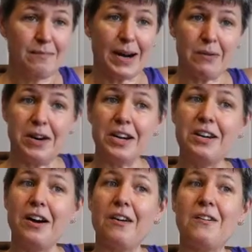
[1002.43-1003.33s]
but I want
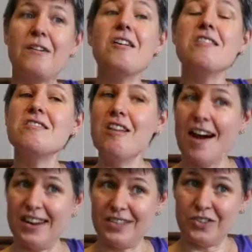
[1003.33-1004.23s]
to go
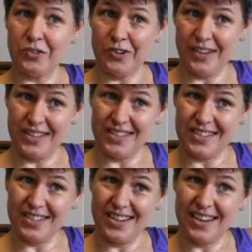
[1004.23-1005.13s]
not as a
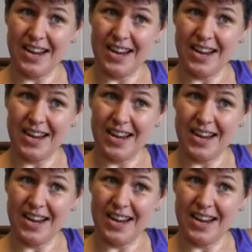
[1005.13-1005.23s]
tourist.